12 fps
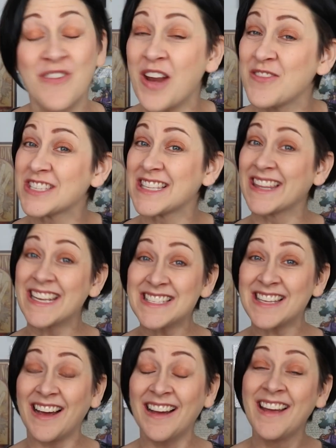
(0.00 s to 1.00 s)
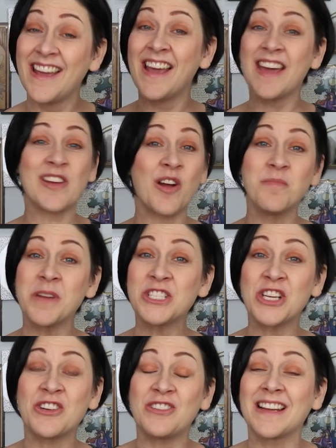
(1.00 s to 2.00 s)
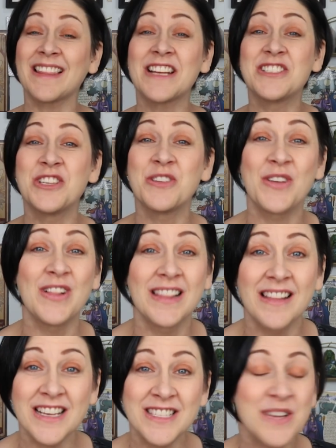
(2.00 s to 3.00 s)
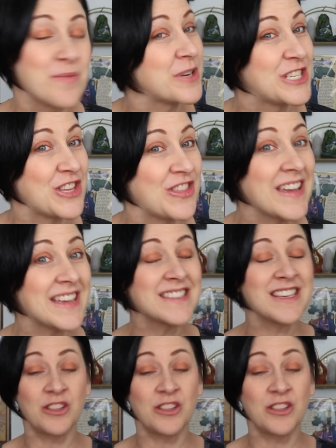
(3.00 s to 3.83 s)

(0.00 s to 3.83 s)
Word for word: My name is Lisa, and on my channel, I like to do lots of witchy things,